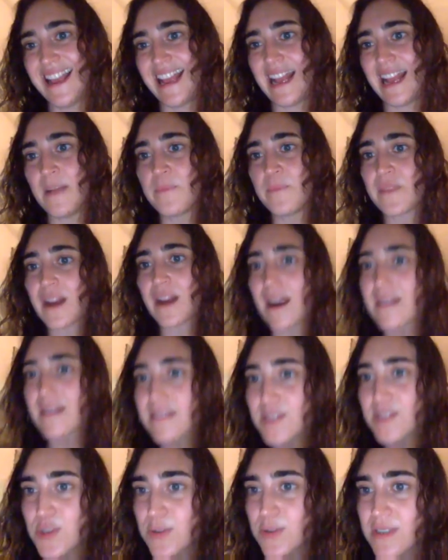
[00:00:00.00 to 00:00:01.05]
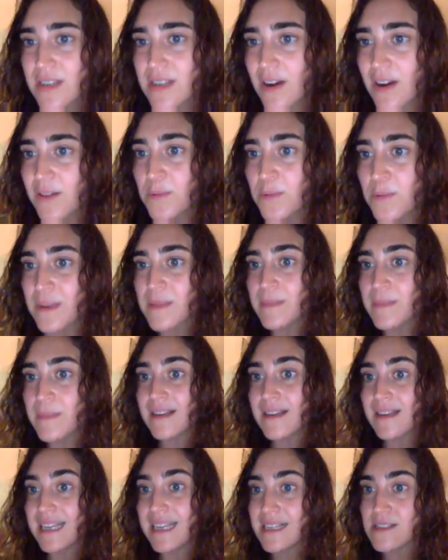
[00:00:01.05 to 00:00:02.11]
Um, are Jews uh, with
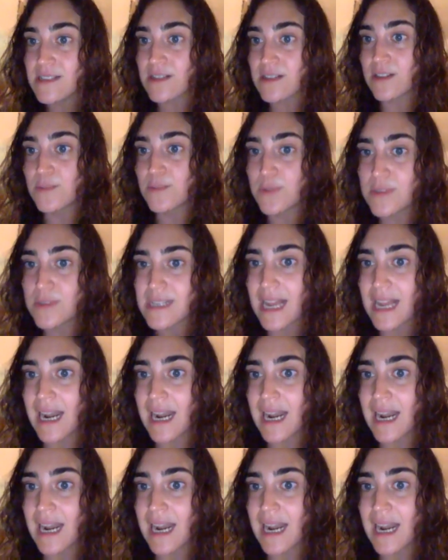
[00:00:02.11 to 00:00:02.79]
Middle Eastern roots